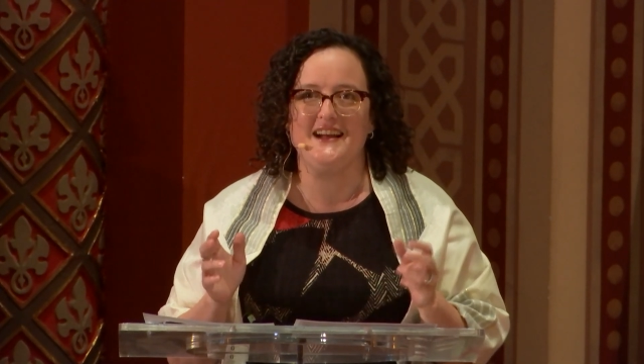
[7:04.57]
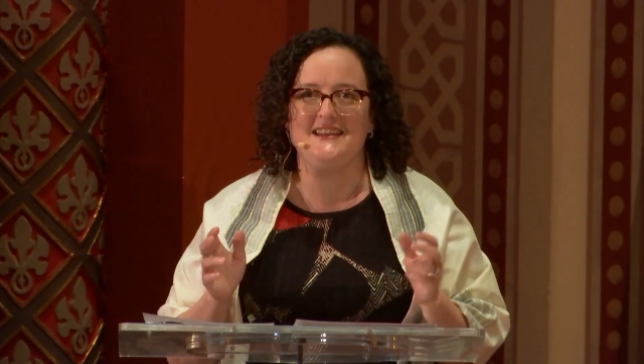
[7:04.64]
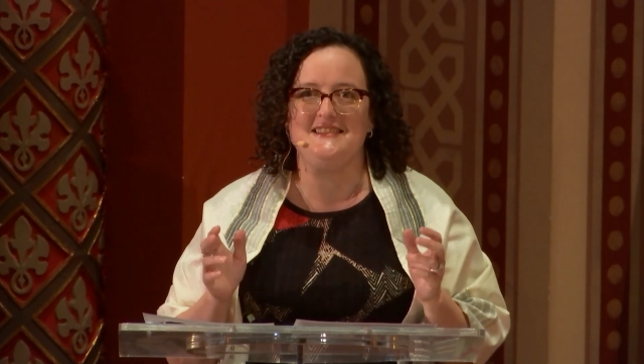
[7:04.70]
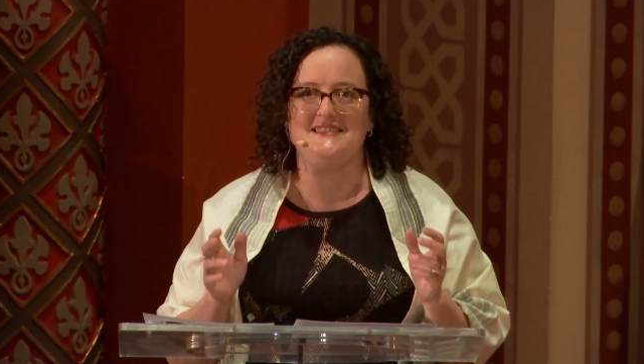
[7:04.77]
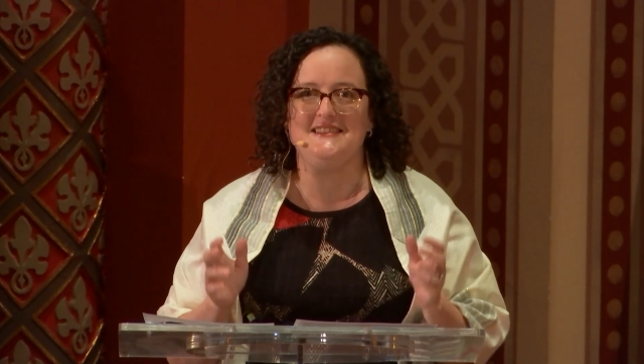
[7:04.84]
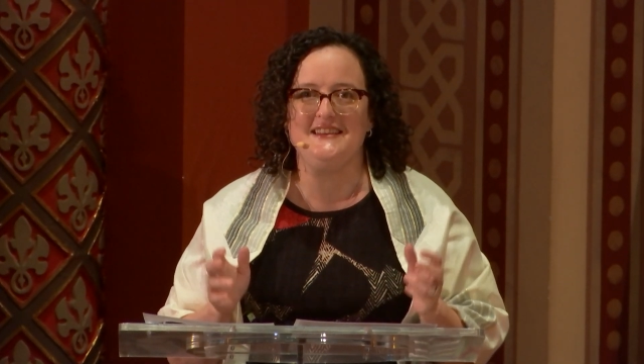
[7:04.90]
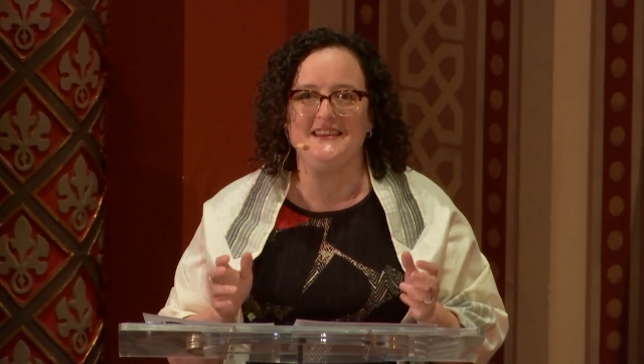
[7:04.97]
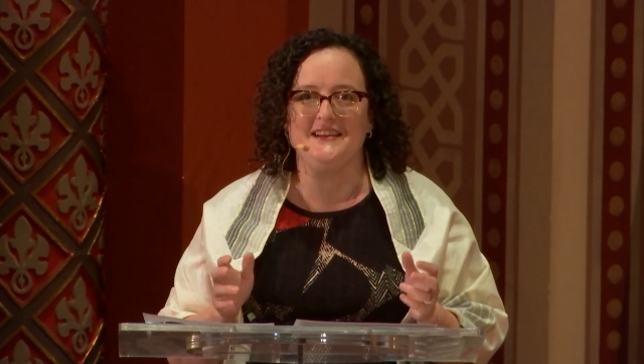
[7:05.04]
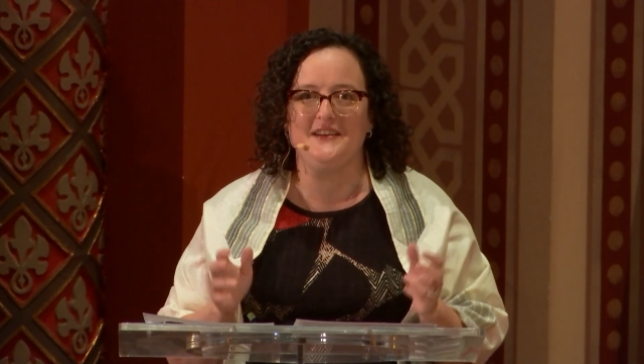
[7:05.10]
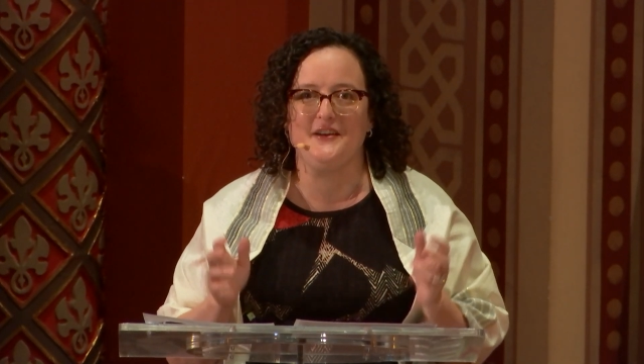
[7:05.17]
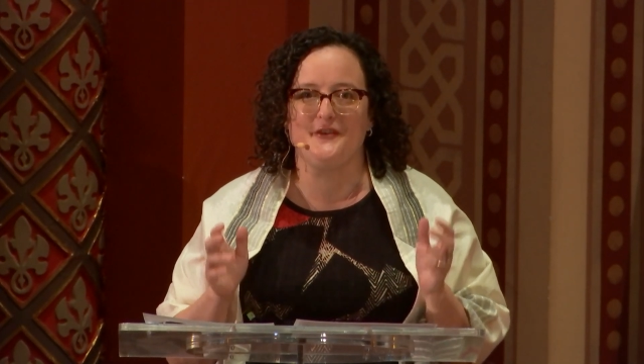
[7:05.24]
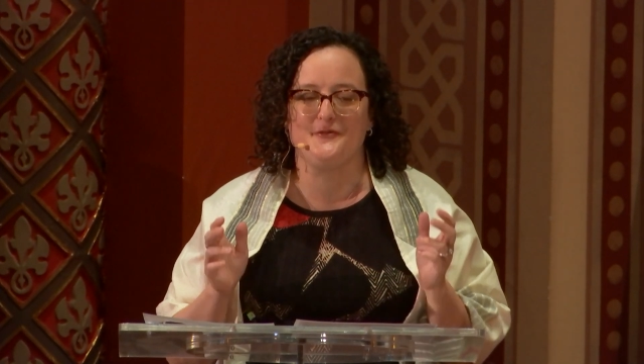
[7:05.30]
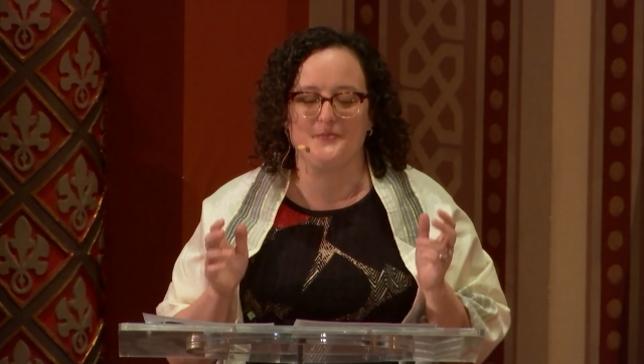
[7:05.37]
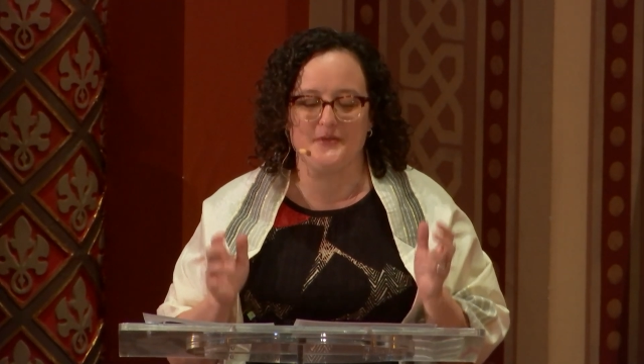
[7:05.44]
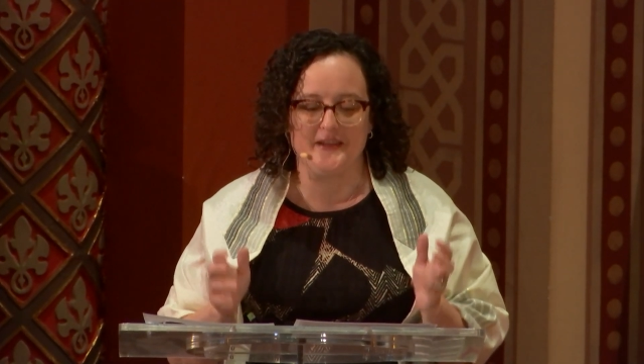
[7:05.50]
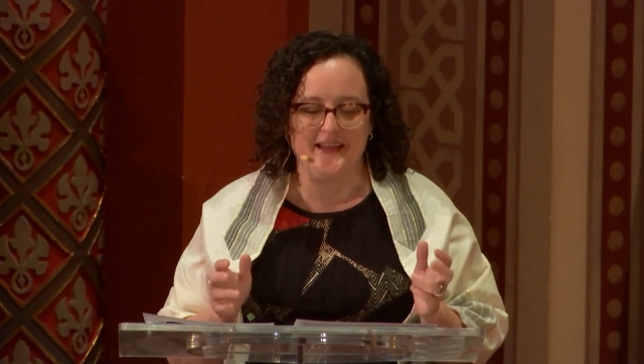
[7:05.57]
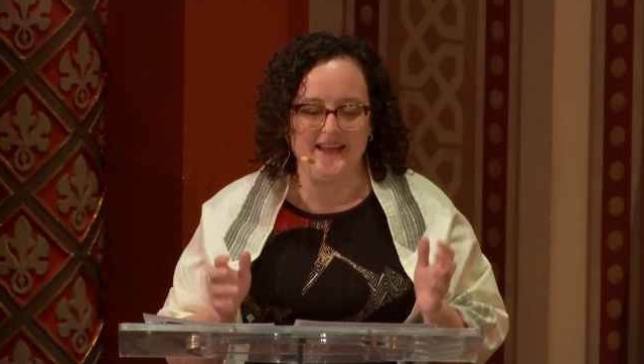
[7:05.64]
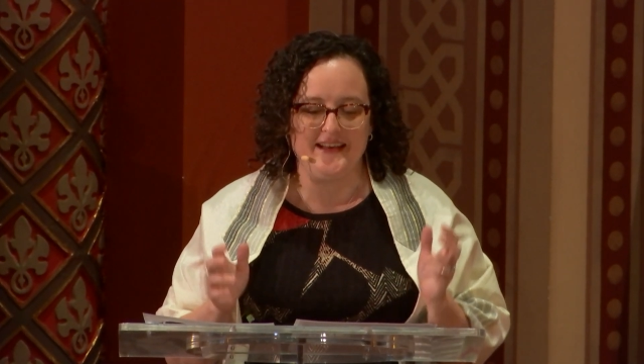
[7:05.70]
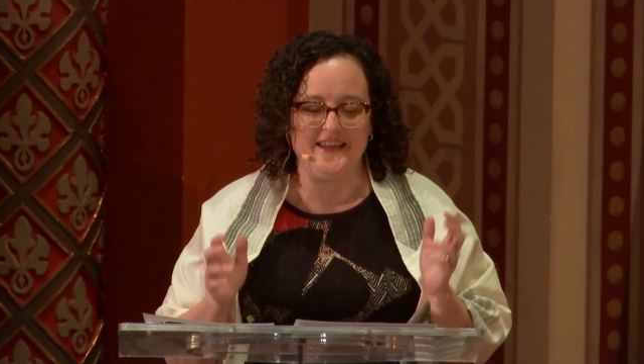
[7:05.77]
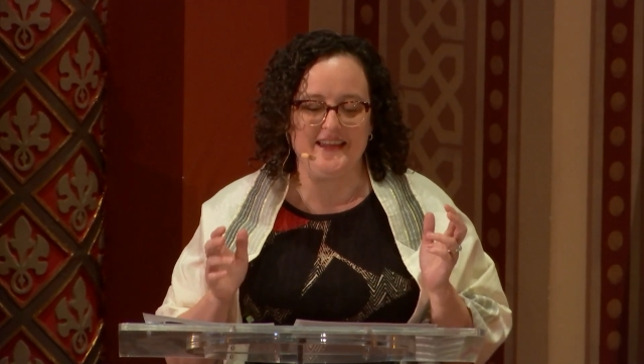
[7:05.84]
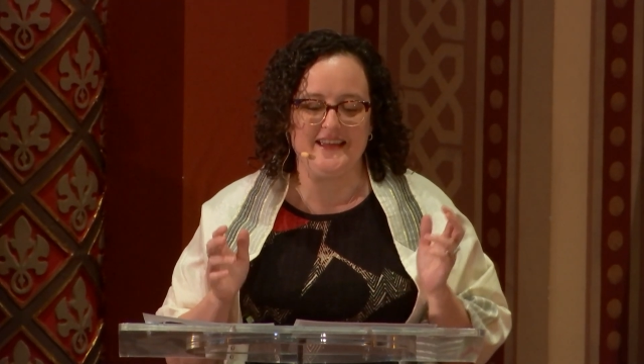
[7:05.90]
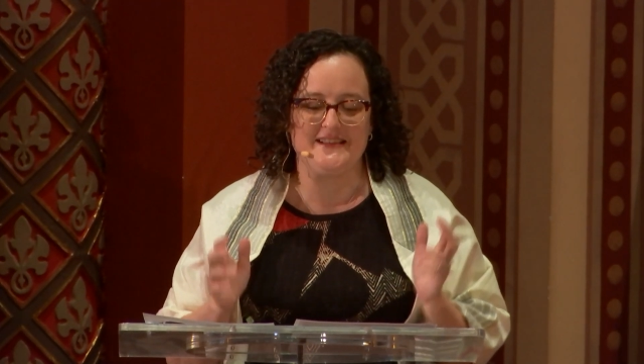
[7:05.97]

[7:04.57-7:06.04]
idea of planning